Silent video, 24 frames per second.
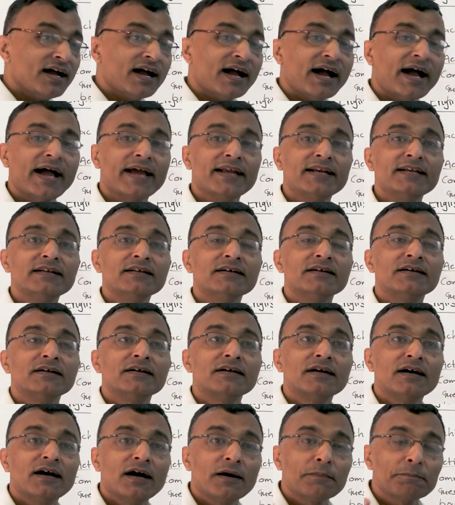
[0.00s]
and
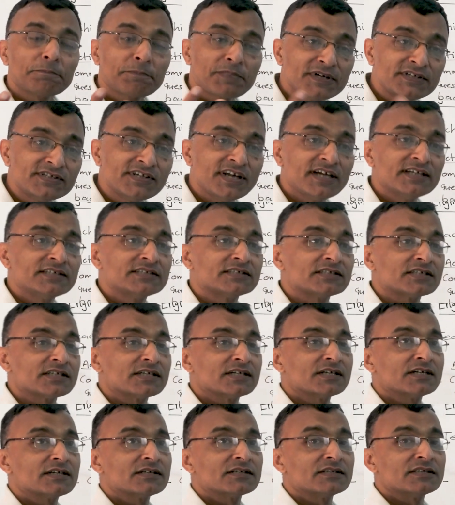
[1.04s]
present
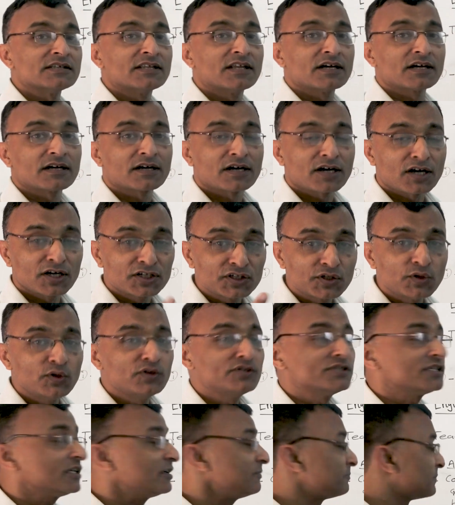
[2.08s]
the
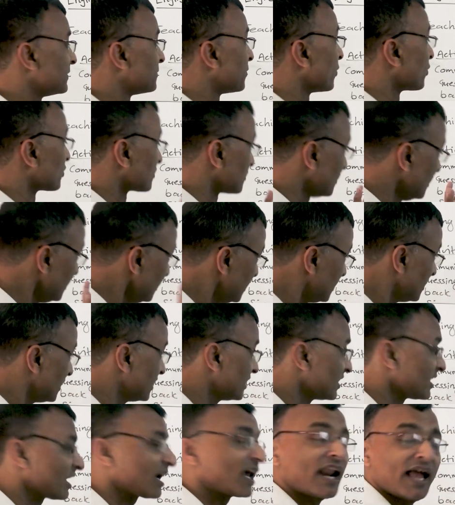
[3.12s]
conclusion before the
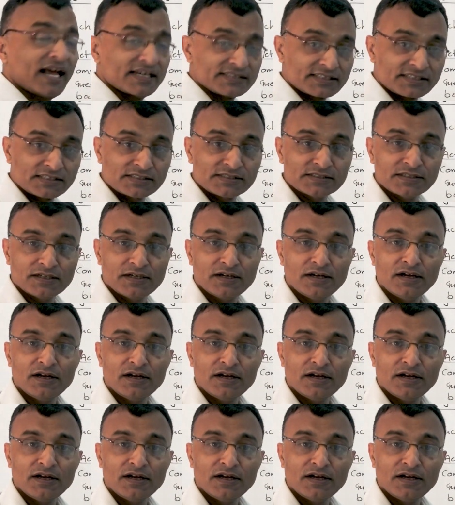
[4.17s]
class.